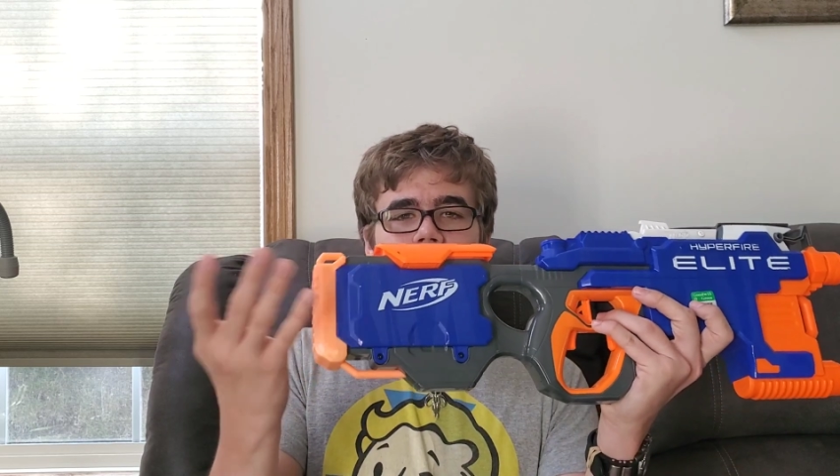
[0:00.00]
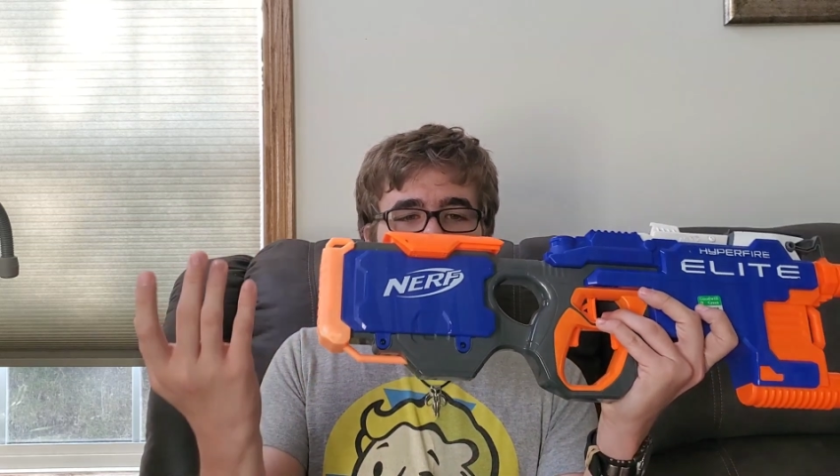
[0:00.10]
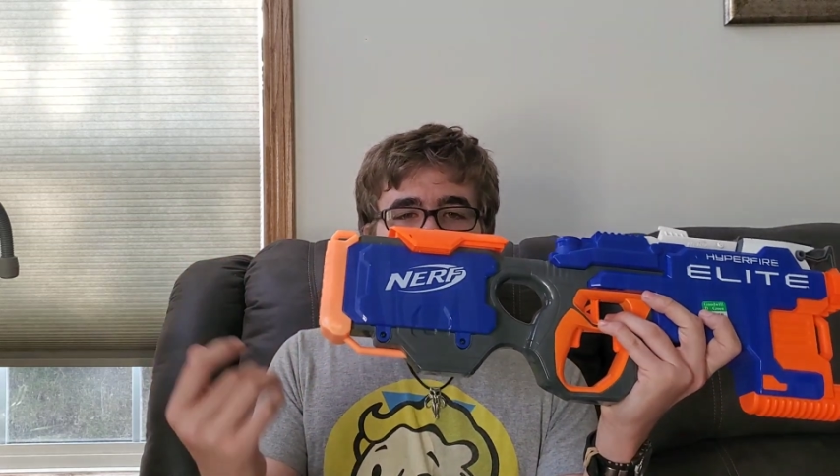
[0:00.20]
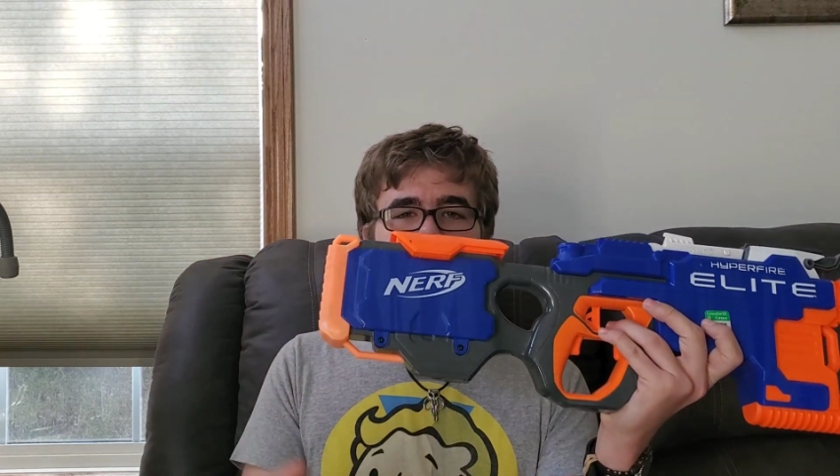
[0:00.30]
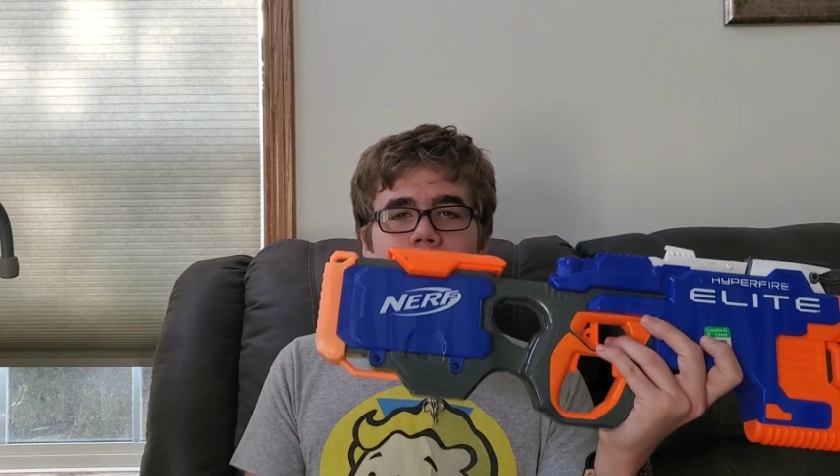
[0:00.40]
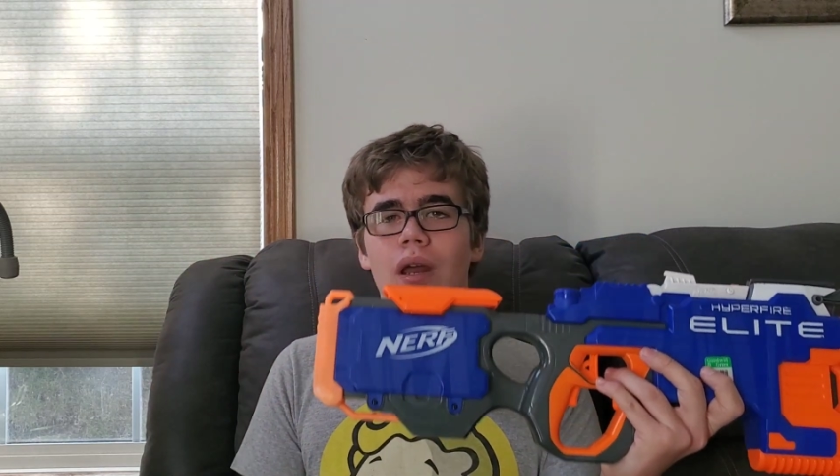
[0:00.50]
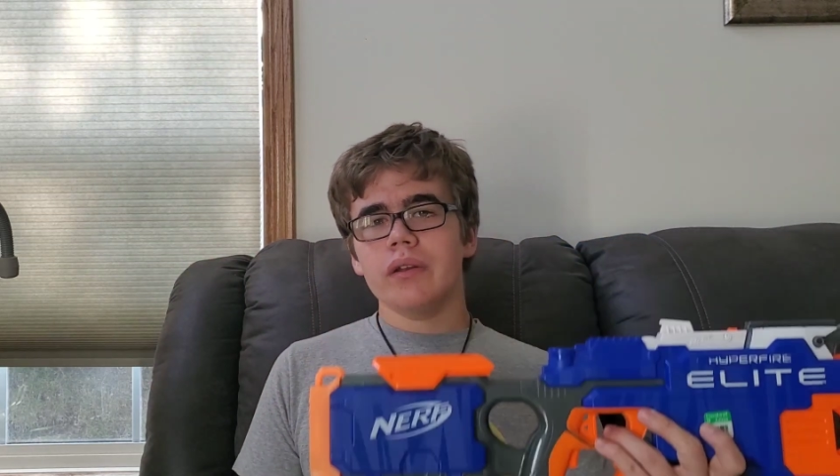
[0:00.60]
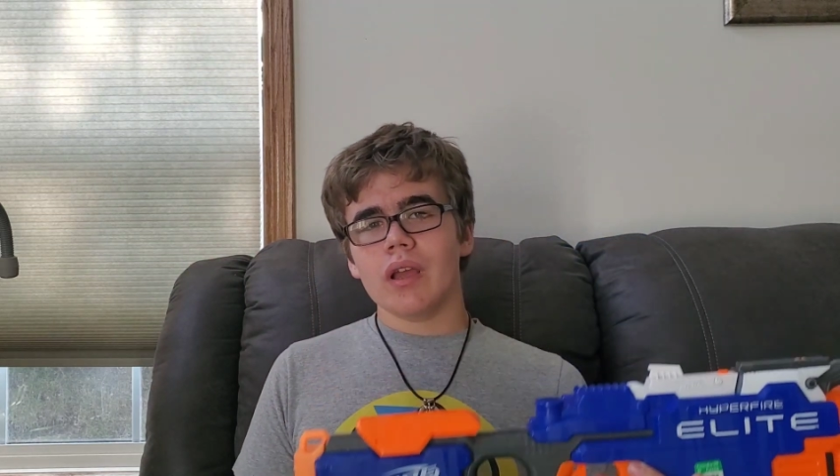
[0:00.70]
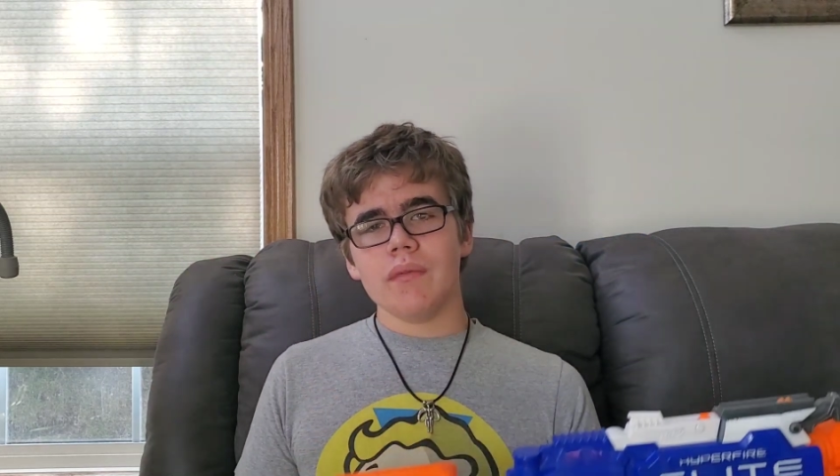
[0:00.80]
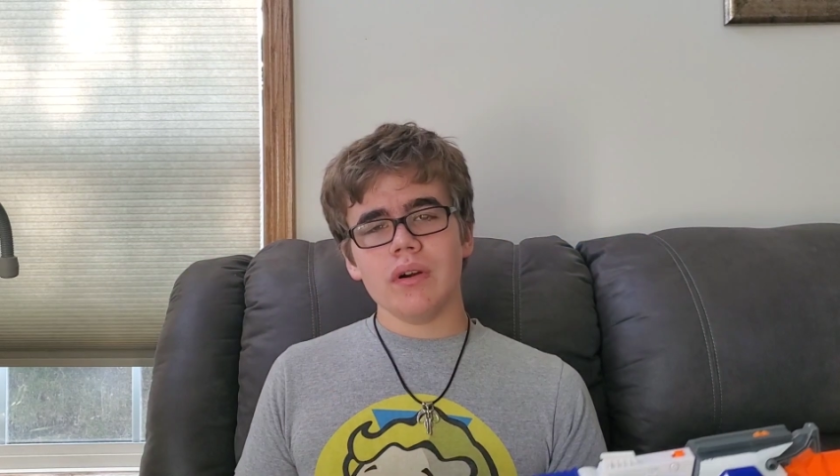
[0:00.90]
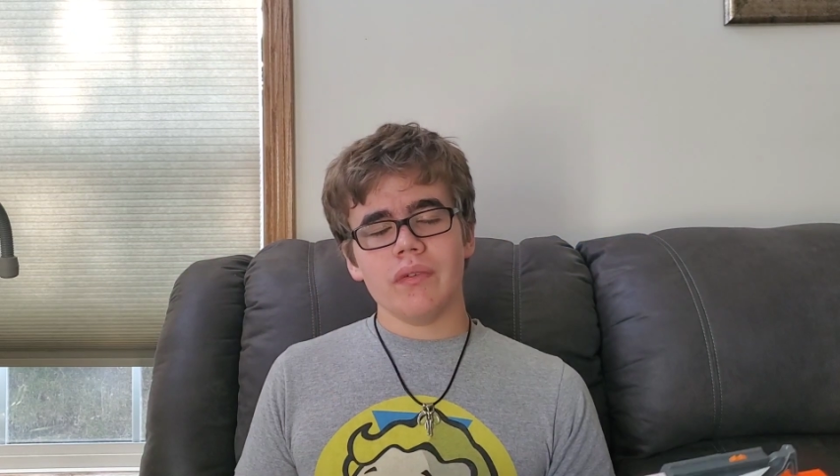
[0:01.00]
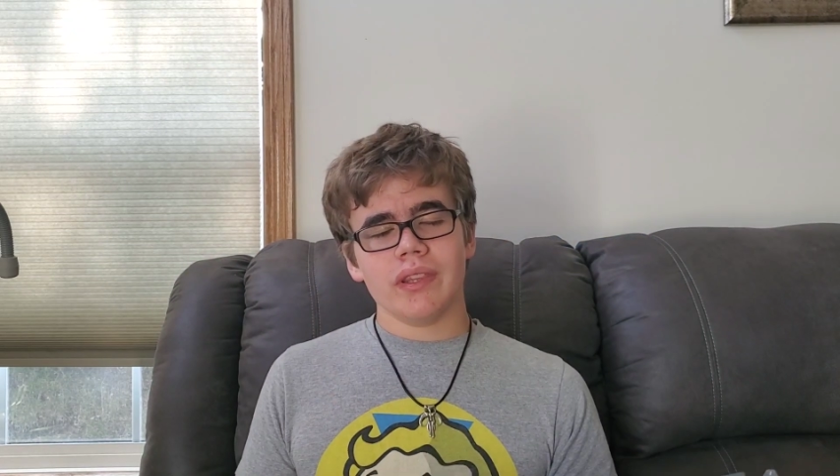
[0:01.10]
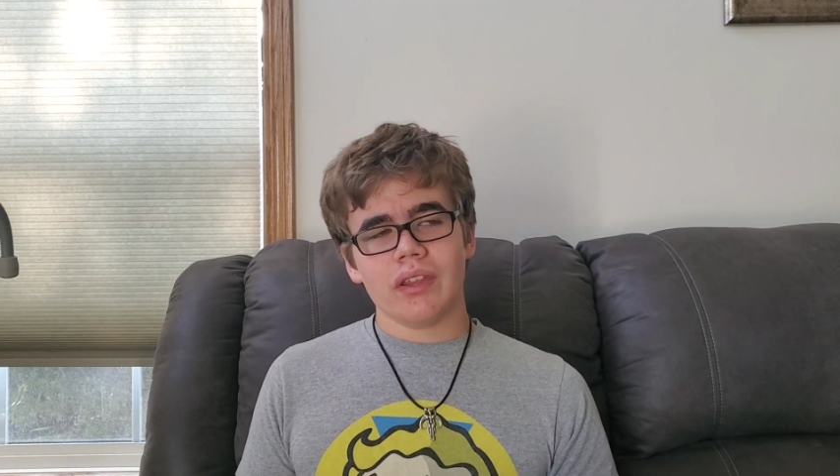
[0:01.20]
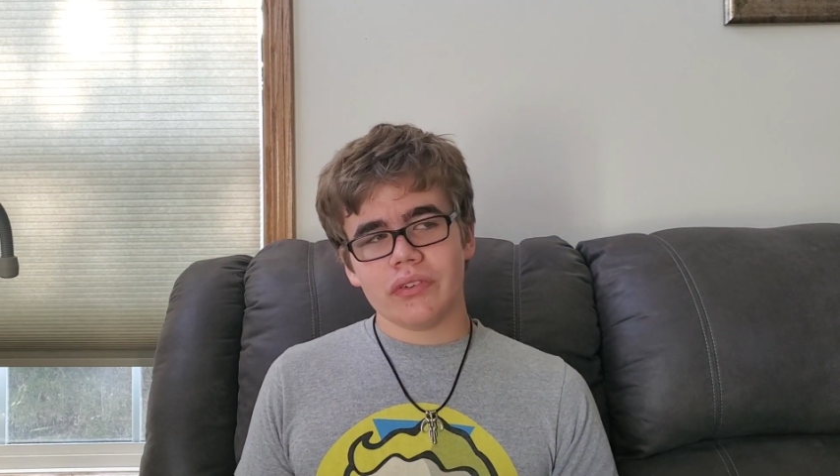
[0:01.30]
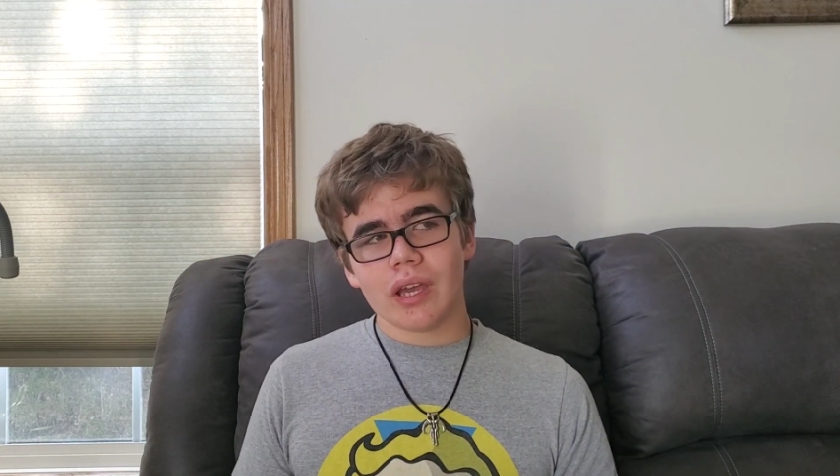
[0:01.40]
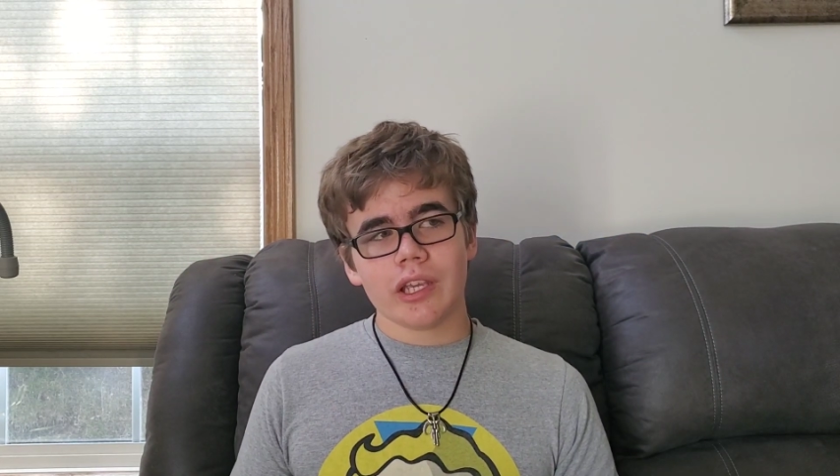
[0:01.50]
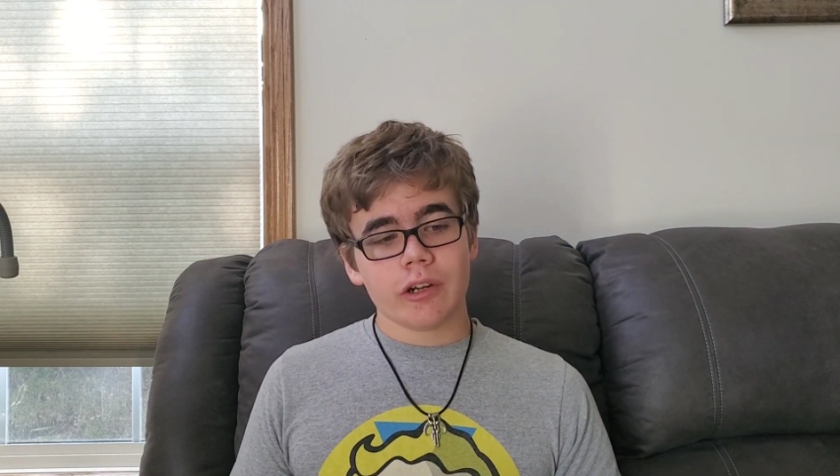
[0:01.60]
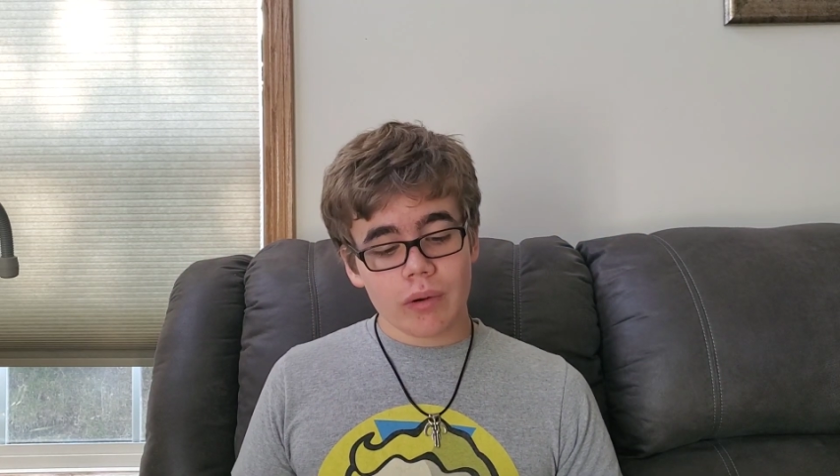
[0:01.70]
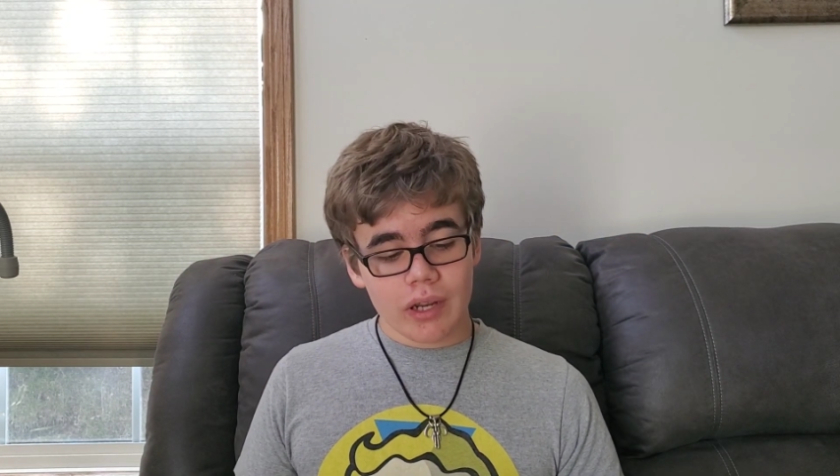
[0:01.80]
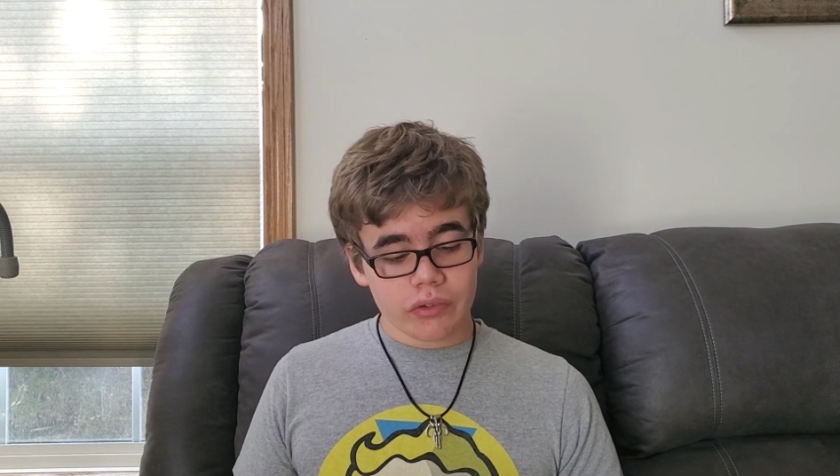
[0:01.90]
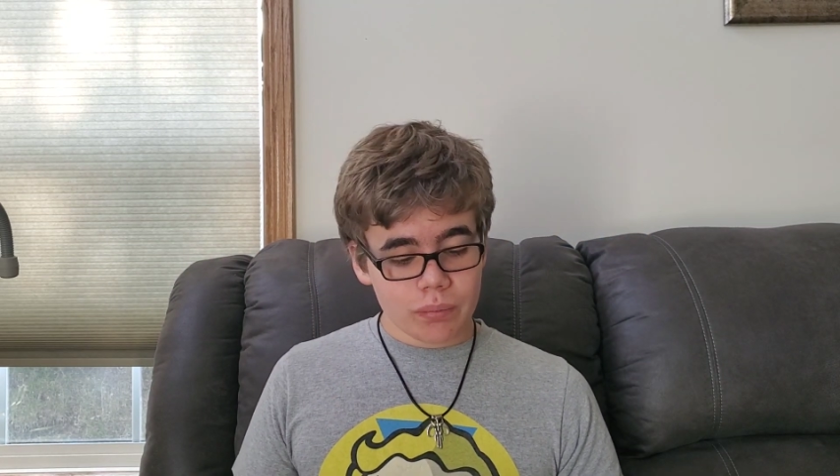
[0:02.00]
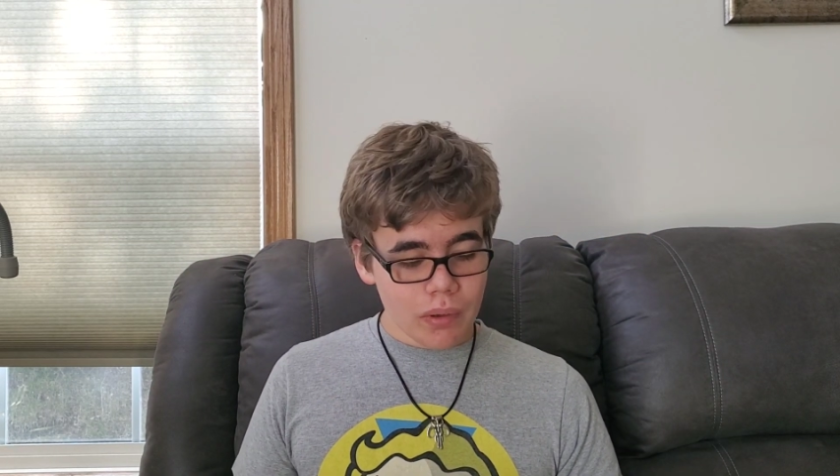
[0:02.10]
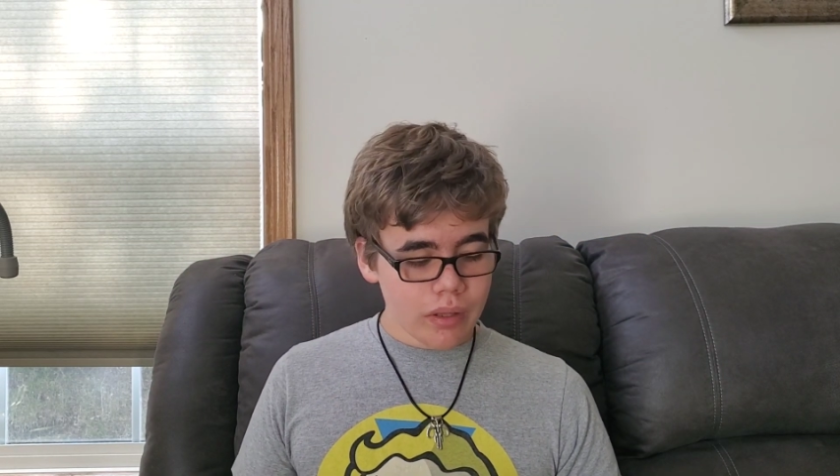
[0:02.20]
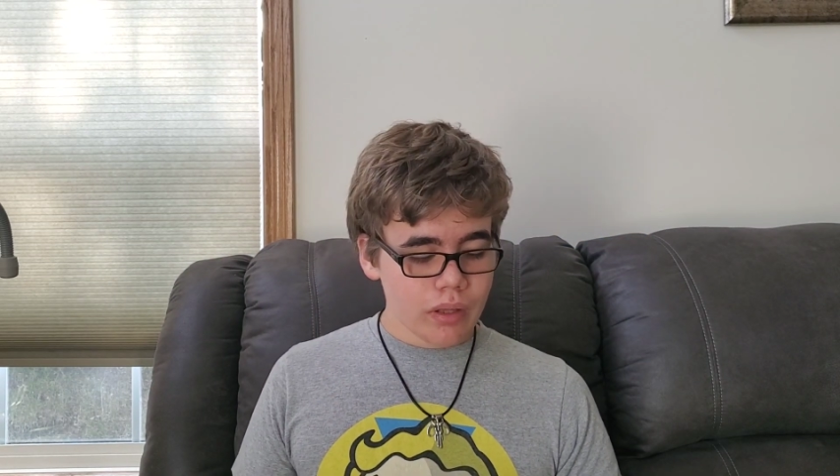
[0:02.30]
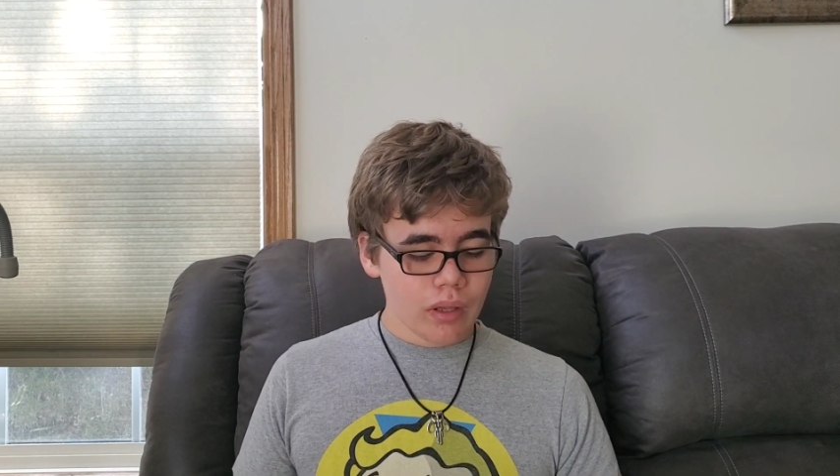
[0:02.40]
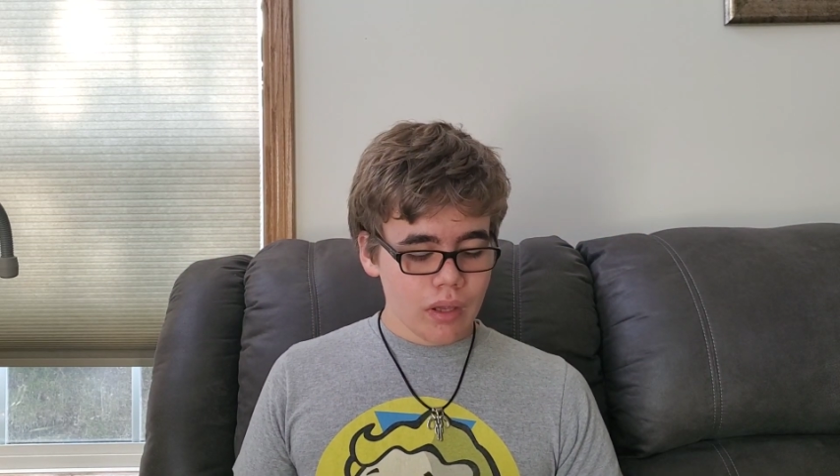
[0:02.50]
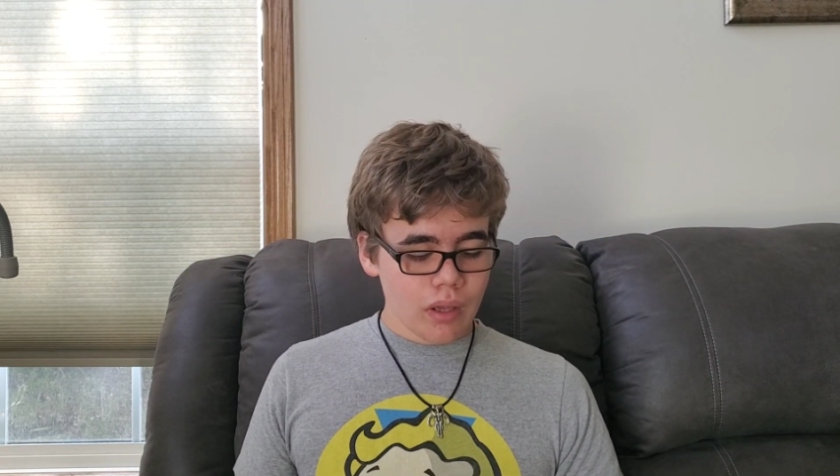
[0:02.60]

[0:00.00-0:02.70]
this battery cover, like, that's not great, but